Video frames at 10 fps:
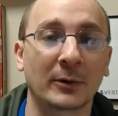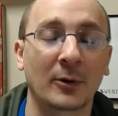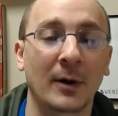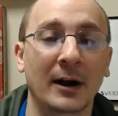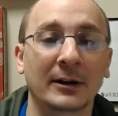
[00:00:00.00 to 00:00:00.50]

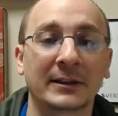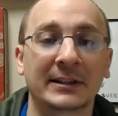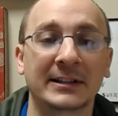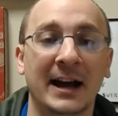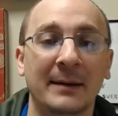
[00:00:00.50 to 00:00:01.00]
required at
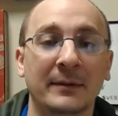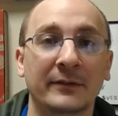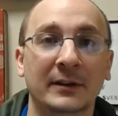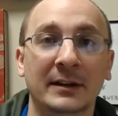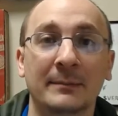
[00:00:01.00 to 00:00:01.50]
the time
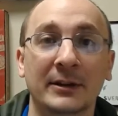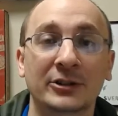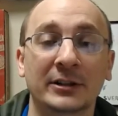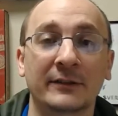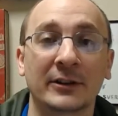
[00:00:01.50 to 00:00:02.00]
of the
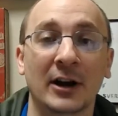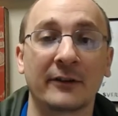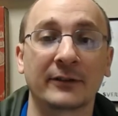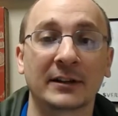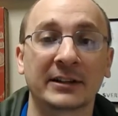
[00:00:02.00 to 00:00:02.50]
commission of the
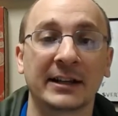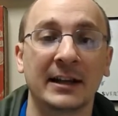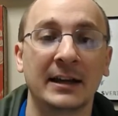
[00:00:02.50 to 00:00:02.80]
offense